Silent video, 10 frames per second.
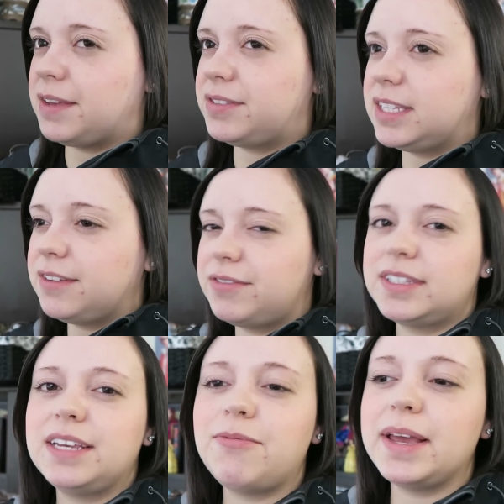See
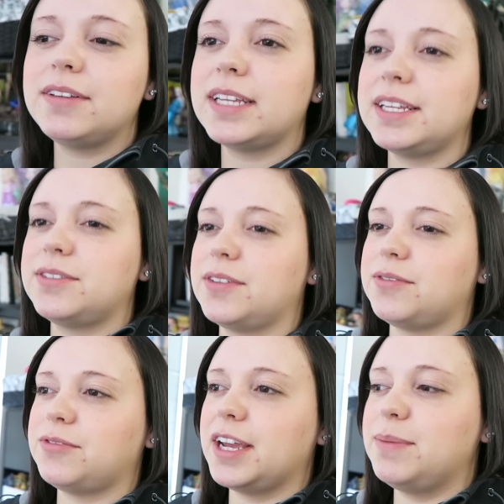if Michael's has
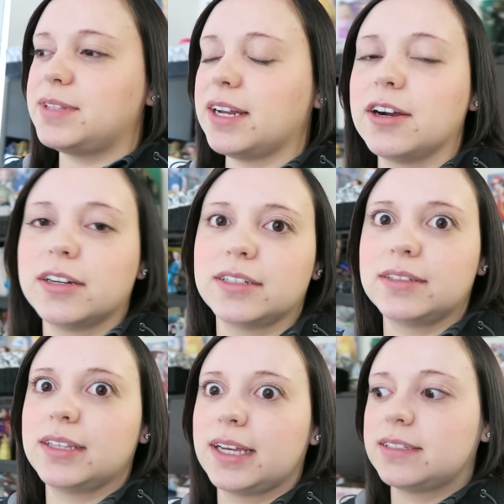frames that
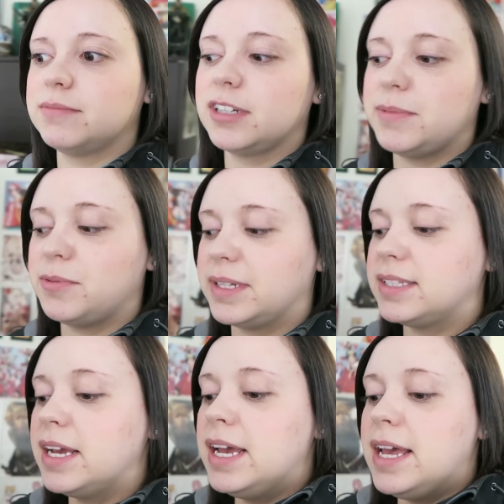aren't the custom framing ones